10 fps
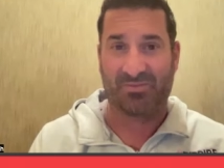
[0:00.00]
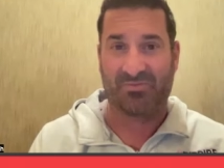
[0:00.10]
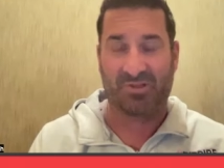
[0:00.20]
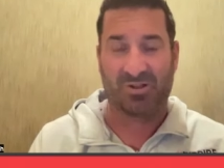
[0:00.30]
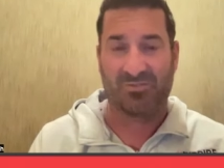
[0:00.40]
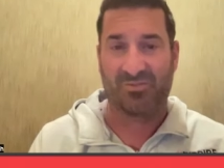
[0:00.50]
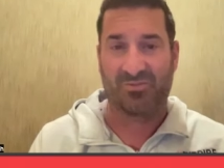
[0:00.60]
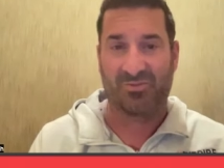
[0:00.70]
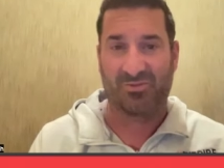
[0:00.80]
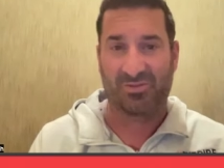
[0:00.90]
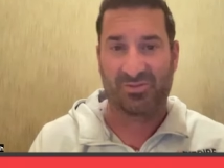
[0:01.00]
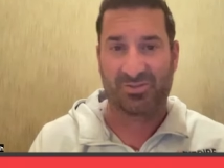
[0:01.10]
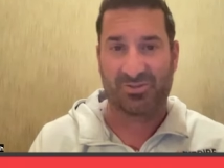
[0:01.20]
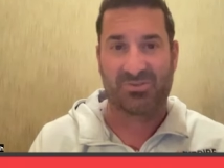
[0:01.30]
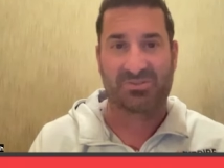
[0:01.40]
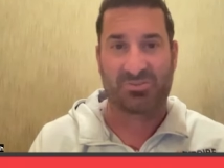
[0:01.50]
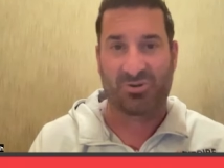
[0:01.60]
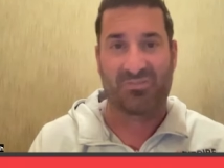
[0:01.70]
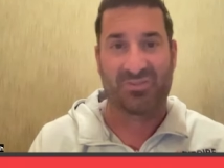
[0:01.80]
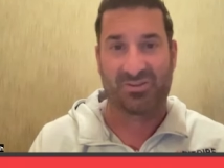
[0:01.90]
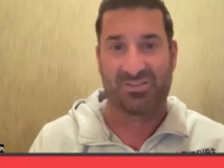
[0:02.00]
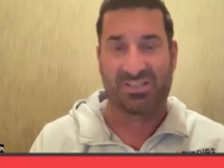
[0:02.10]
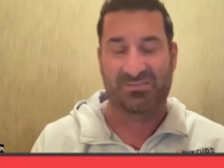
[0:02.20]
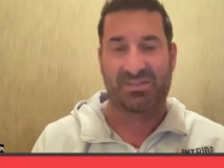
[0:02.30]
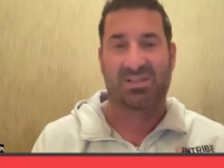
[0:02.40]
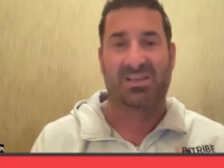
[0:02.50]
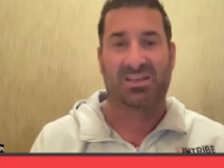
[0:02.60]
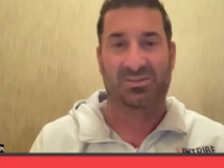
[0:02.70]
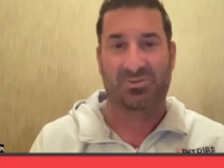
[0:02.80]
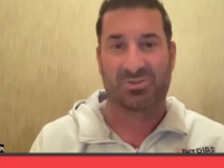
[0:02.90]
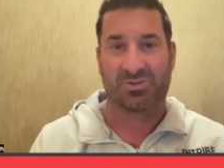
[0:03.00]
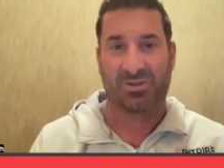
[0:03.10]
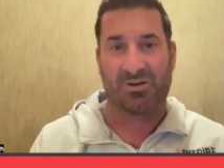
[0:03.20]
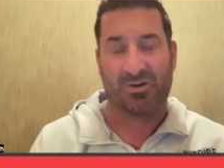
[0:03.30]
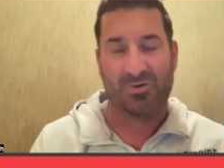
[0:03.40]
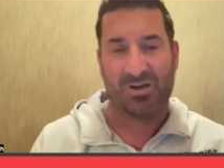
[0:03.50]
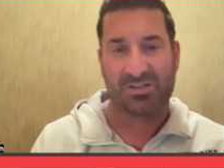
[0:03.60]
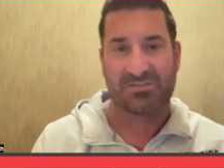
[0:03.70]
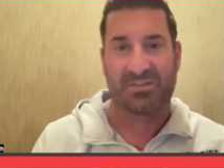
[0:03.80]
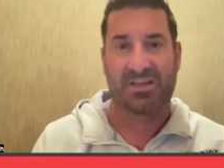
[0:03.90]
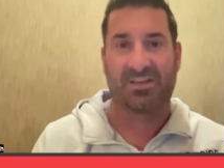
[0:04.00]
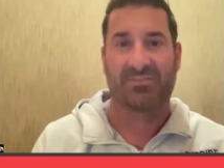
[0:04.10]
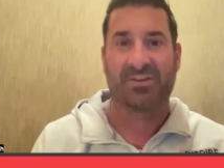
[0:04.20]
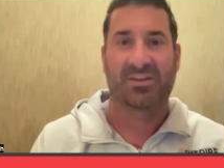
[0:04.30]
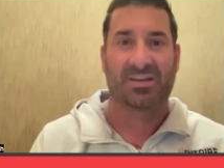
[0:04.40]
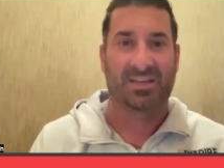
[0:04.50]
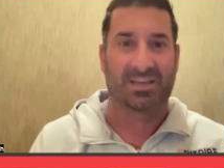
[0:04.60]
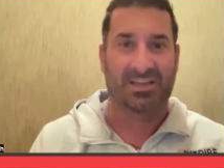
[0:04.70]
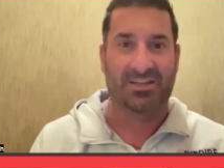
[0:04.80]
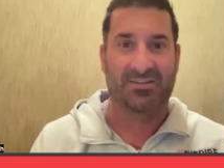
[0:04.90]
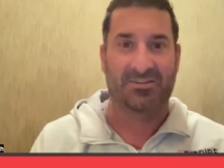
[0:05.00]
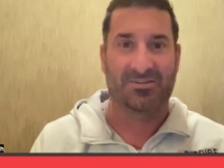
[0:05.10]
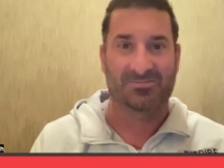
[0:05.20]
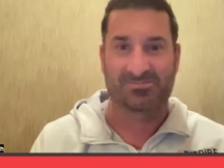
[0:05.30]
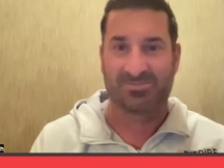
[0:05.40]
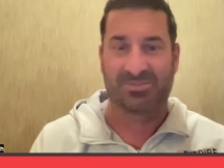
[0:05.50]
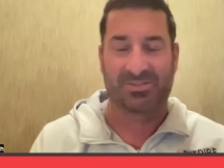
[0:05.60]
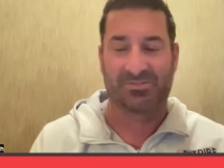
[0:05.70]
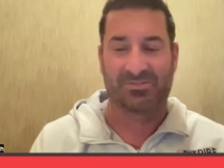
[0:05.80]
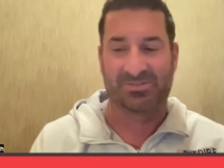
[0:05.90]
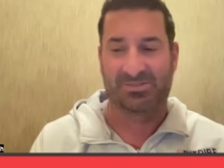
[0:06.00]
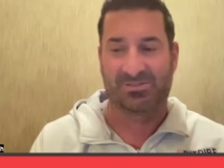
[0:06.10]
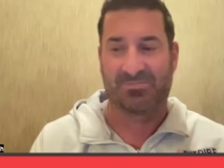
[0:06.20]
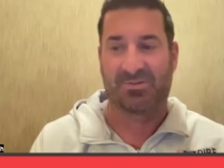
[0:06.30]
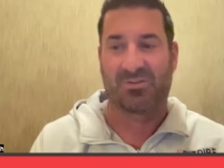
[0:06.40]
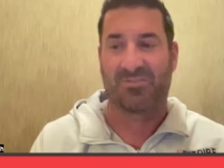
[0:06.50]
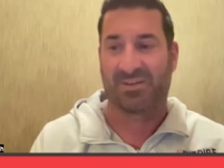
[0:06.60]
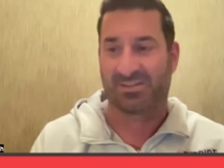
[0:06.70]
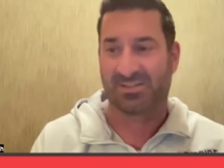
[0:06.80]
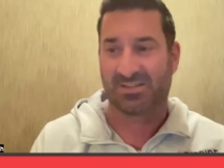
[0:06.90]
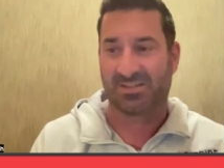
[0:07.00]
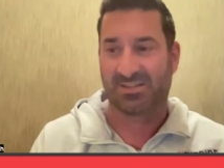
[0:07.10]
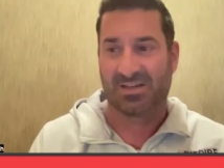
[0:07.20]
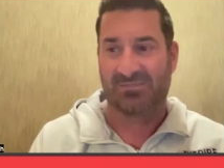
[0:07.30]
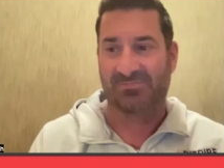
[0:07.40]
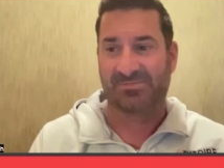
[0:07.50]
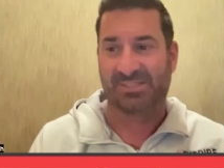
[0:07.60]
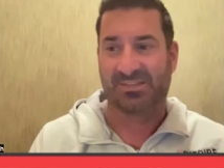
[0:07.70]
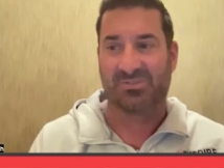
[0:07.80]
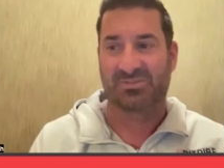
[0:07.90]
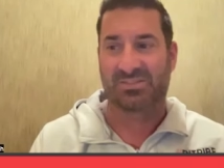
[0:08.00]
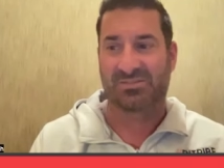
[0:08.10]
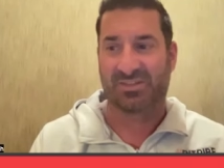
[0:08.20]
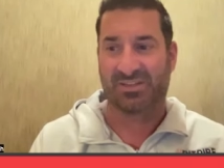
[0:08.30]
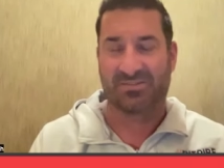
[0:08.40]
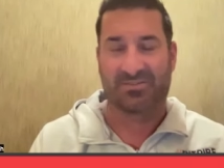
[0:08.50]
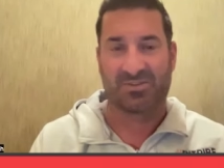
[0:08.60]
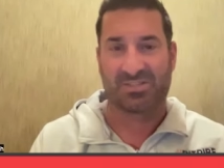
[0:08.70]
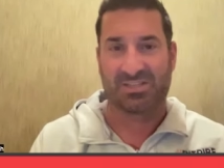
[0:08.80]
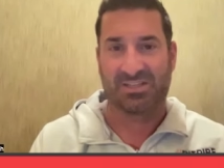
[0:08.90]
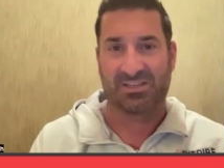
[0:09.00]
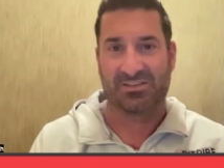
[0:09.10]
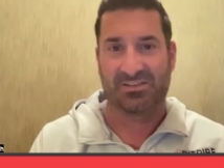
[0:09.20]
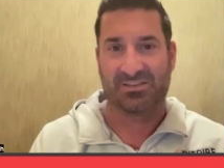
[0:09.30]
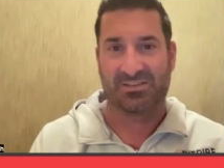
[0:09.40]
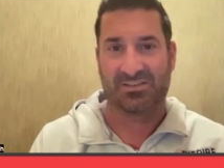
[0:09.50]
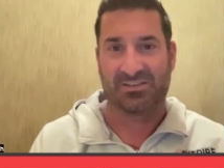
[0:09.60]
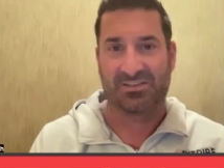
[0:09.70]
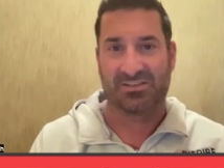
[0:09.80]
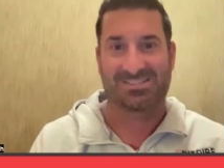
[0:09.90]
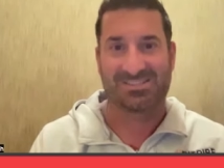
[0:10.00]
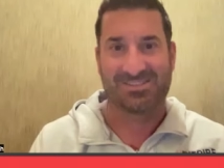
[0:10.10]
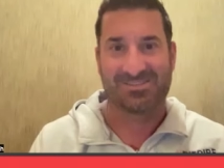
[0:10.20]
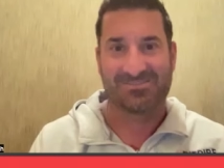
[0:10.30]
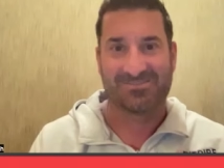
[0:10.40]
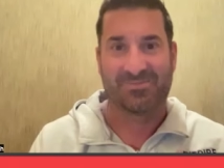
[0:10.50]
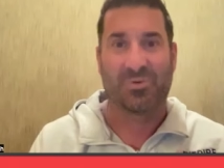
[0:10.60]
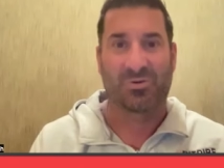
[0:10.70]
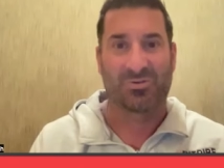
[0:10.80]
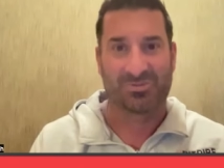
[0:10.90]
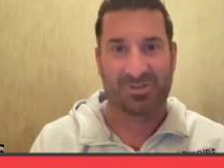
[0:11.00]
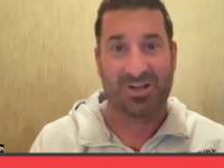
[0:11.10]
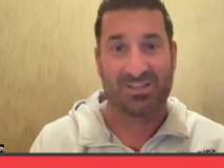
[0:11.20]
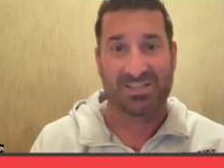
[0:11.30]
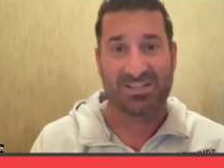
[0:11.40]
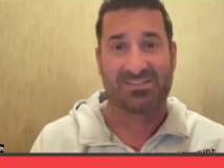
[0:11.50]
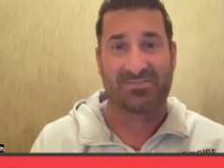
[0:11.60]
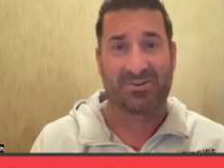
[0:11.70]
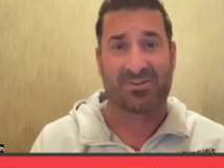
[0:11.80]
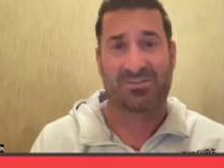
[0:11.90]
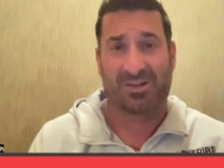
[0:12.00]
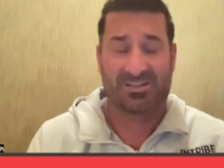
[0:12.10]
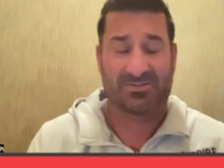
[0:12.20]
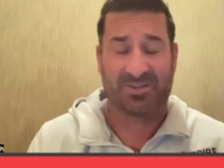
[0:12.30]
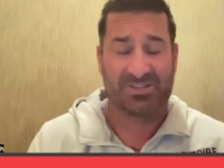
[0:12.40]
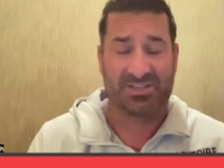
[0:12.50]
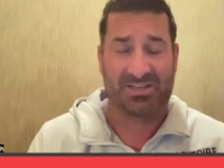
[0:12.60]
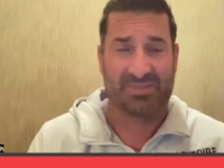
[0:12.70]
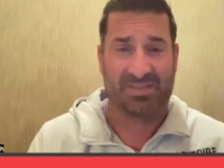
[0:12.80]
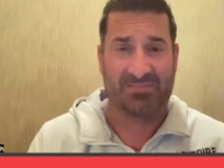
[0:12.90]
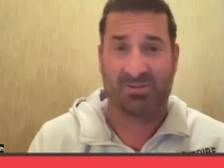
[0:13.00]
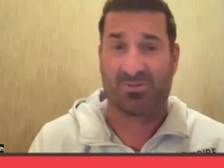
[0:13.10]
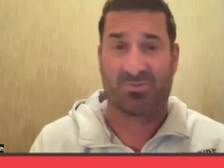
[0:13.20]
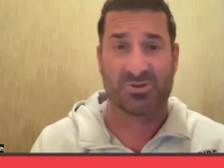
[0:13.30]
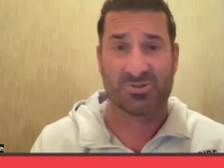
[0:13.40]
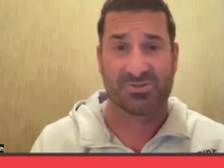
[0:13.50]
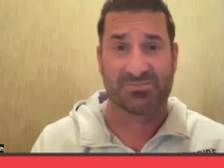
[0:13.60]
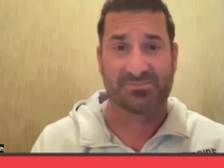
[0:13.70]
from all over the world could show their support for their teams, and you were showing all walks of life, and it was the perfect um, inclusivity and diversity exercise for content and for content creation. That became their commercials.